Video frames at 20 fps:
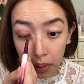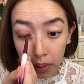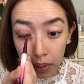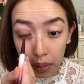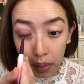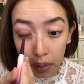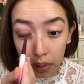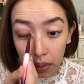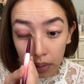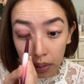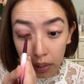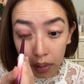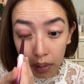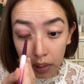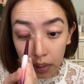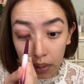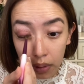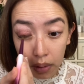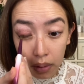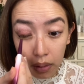
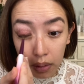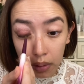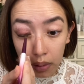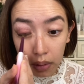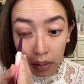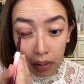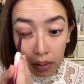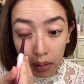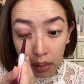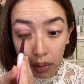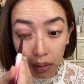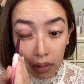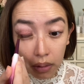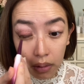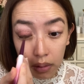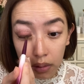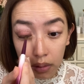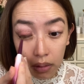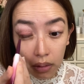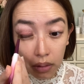
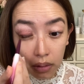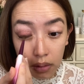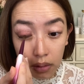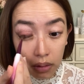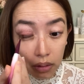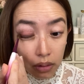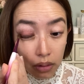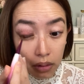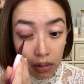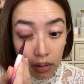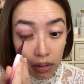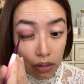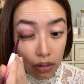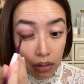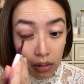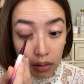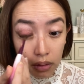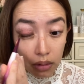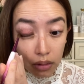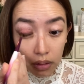
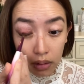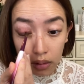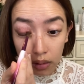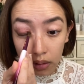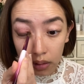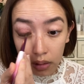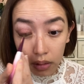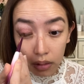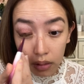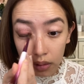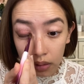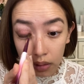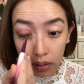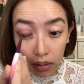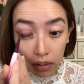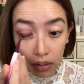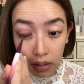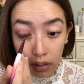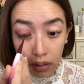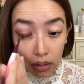
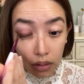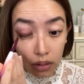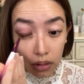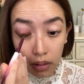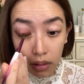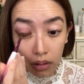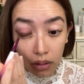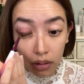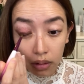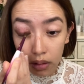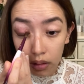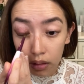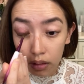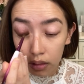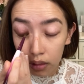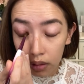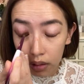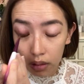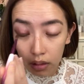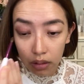
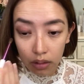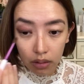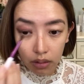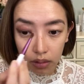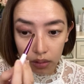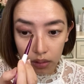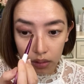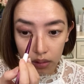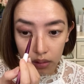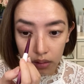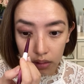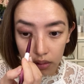[no speech]